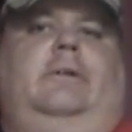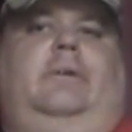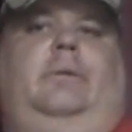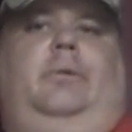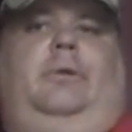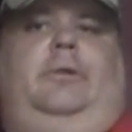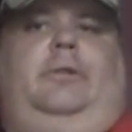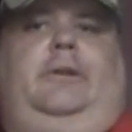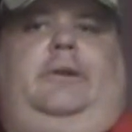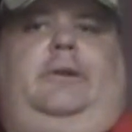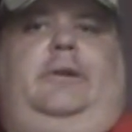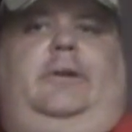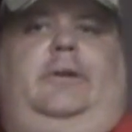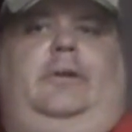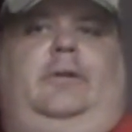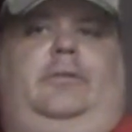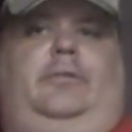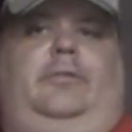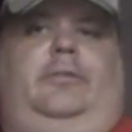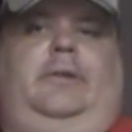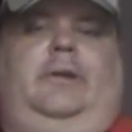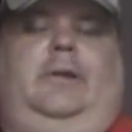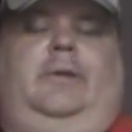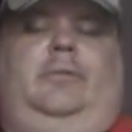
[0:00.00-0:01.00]
with the Calgary
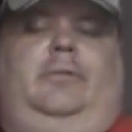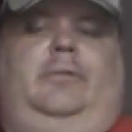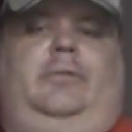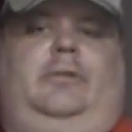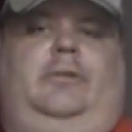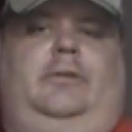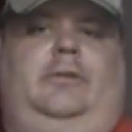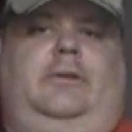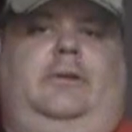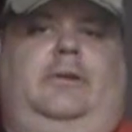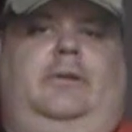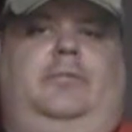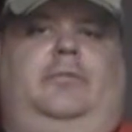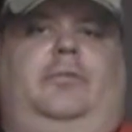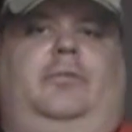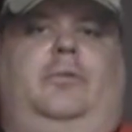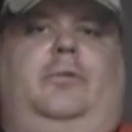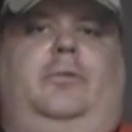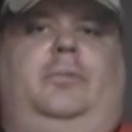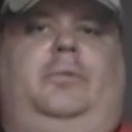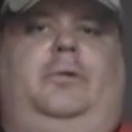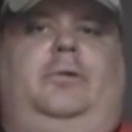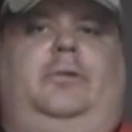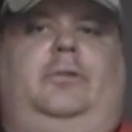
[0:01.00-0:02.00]
Flames at
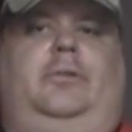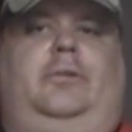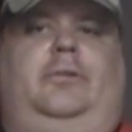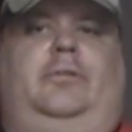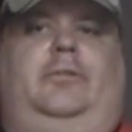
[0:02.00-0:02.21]
four point two